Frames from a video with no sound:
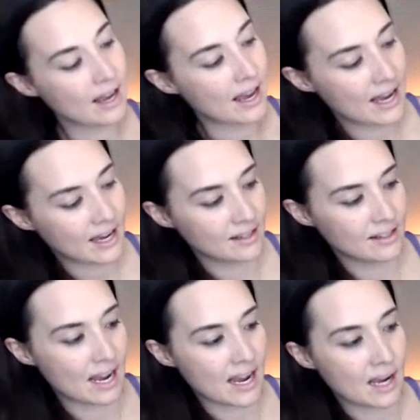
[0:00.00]
and
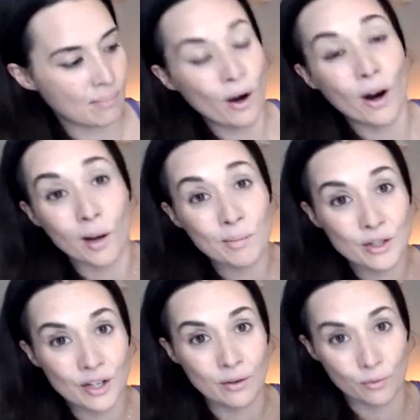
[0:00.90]
a
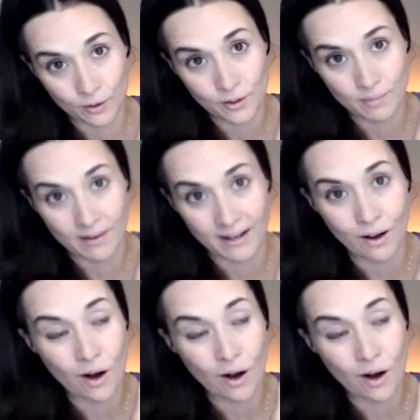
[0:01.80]
Parmesan rosemary.